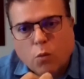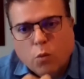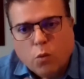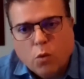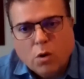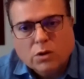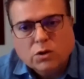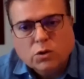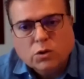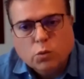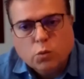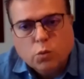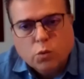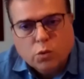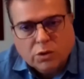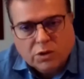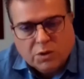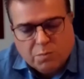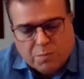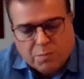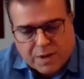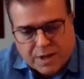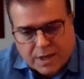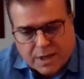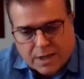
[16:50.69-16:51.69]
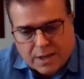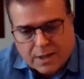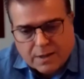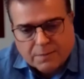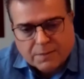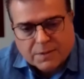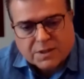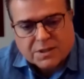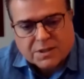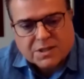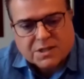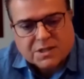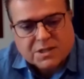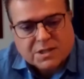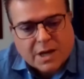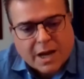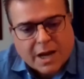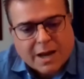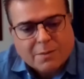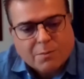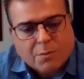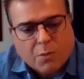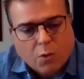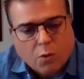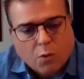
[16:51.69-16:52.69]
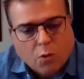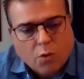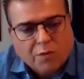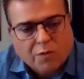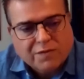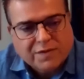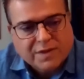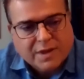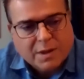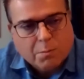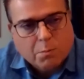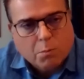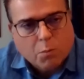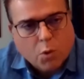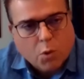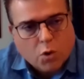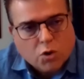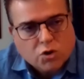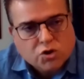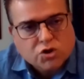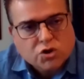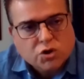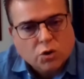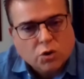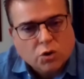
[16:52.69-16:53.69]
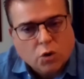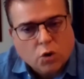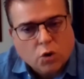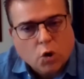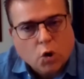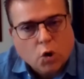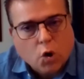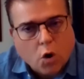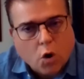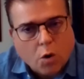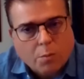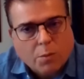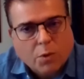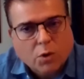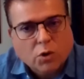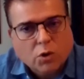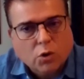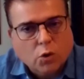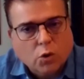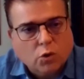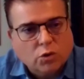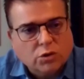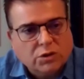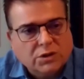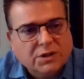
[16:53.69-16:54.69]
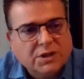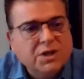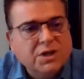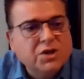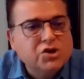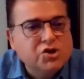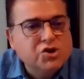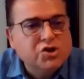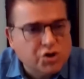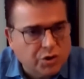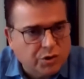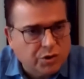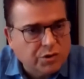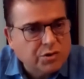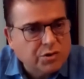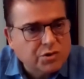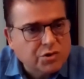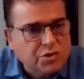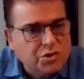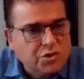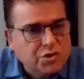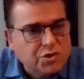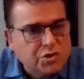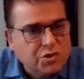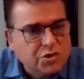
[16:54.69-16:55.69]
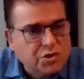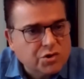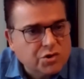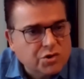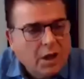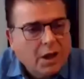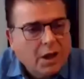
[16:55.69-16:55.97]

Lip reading: what would be some of the most common conditions